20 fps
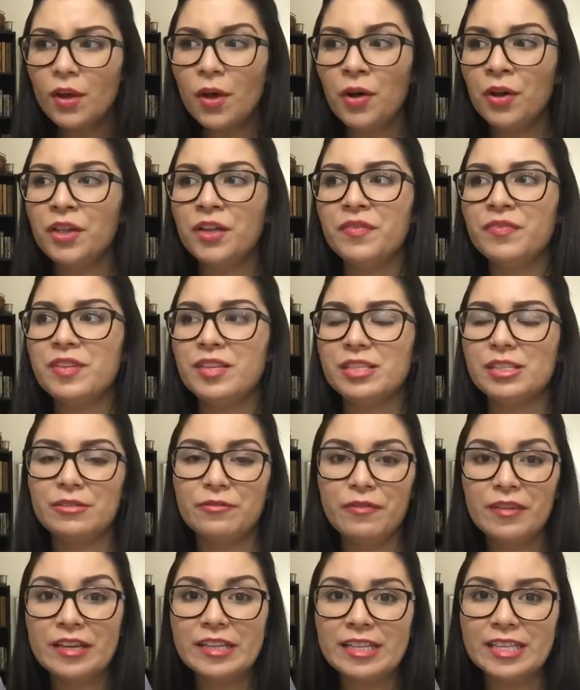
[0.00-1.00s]
all of
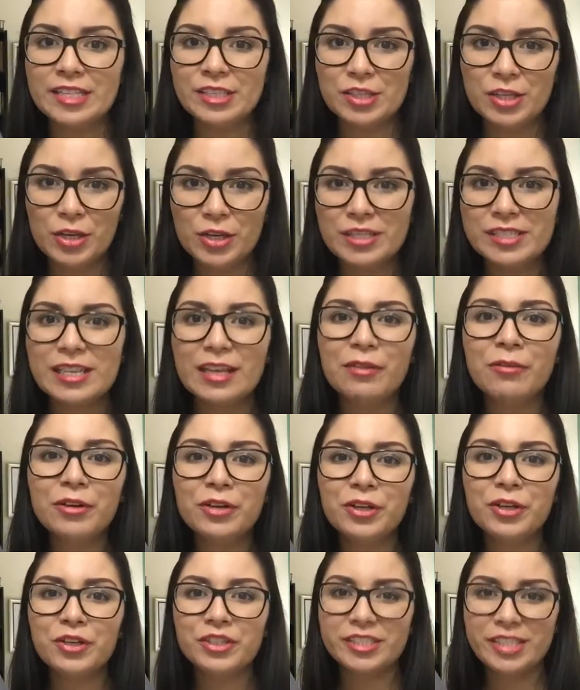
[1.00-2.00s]
these feelings. You know, it's like
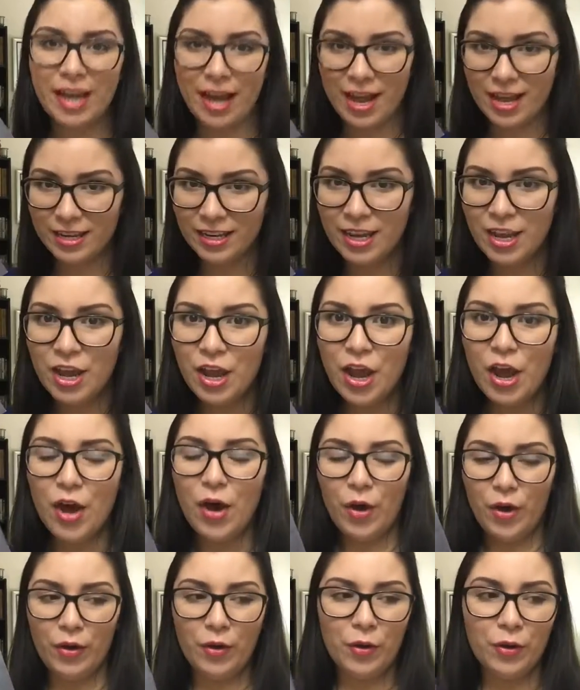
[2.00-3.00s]
when your dad
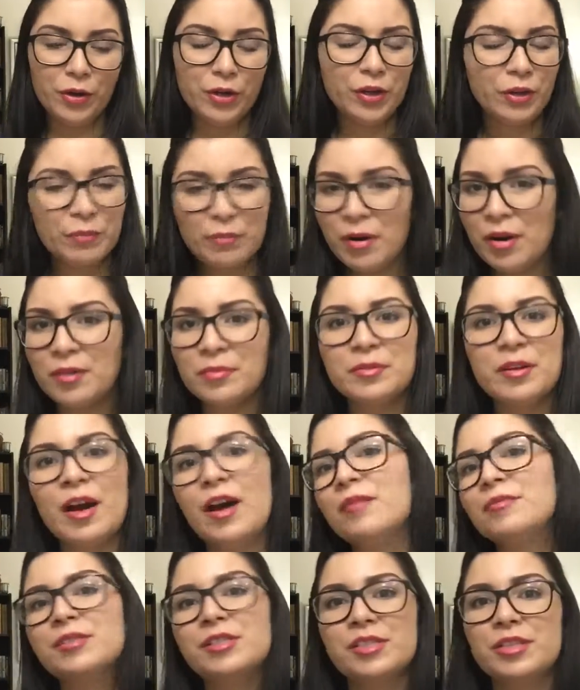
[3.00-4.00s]
or your mom
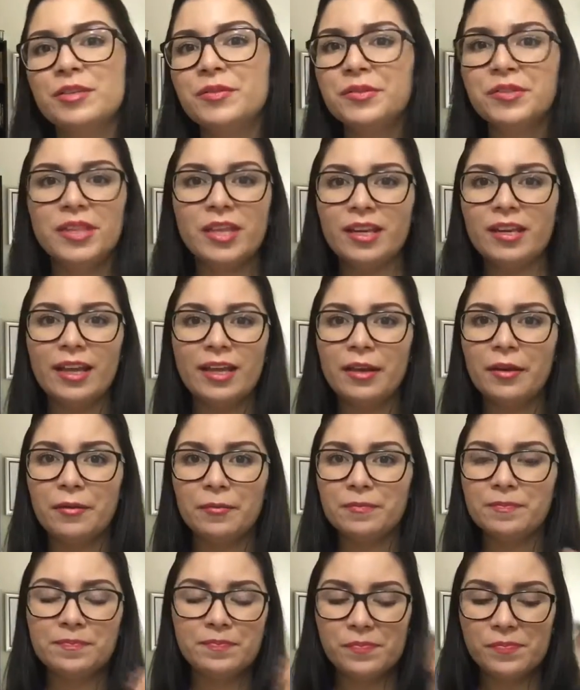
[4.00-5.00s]
comes to you and they're
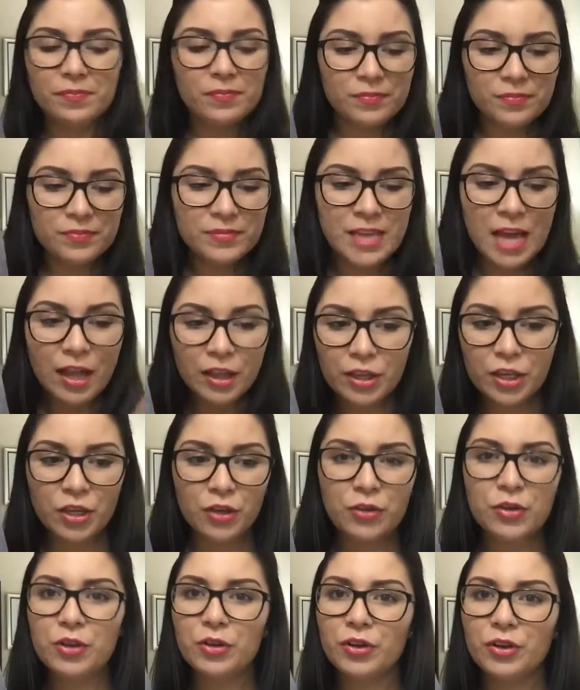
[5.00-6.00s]
like telling
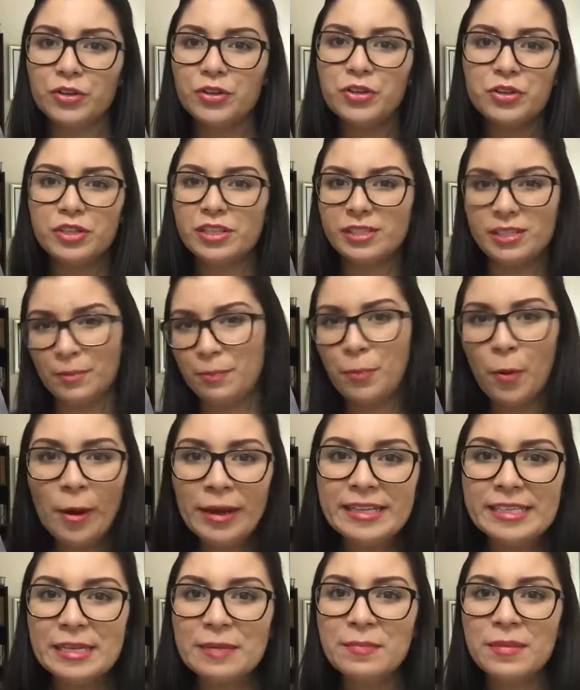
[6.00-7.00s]
you, you know, you
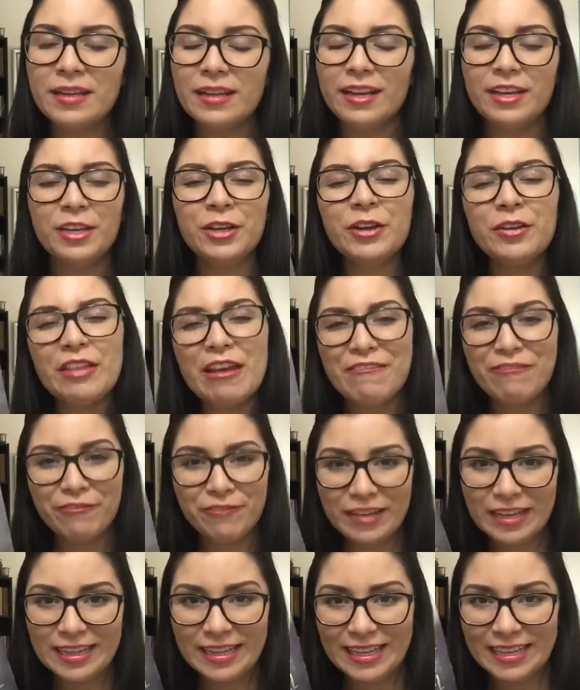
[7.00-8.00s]
disappointed me, like, you know, that
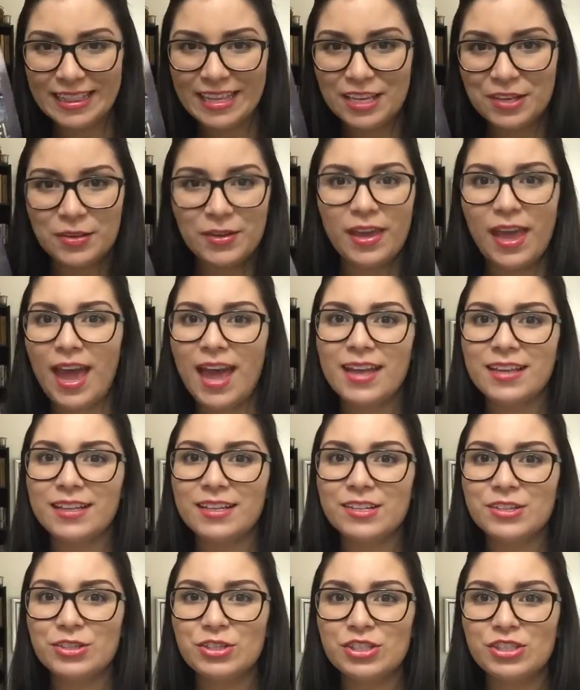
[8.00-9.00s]
feeling that you get,
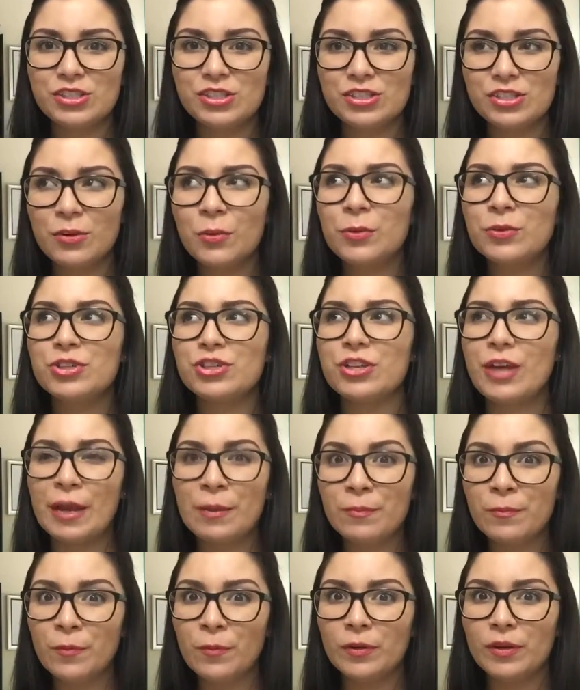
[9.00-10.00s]
and it's just so
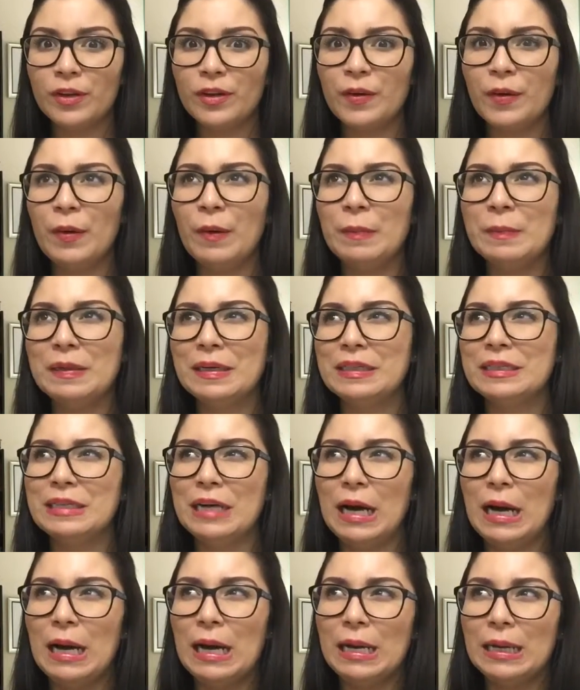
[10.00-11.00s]
shameful, like, oh my
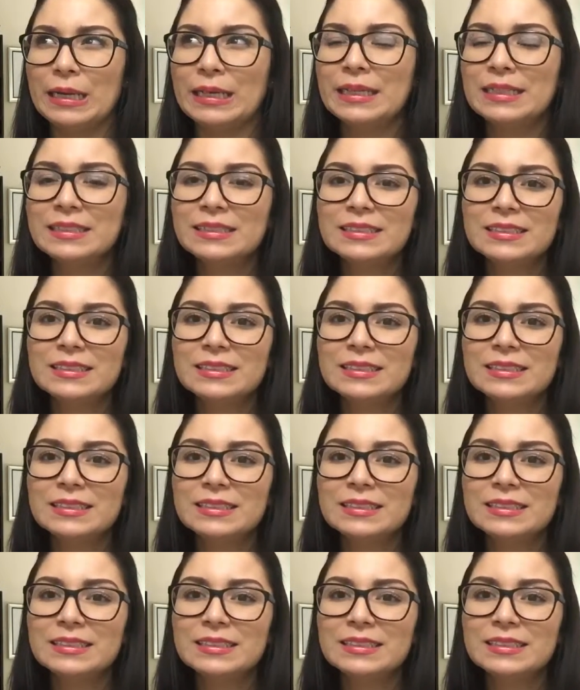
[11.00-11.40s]
god,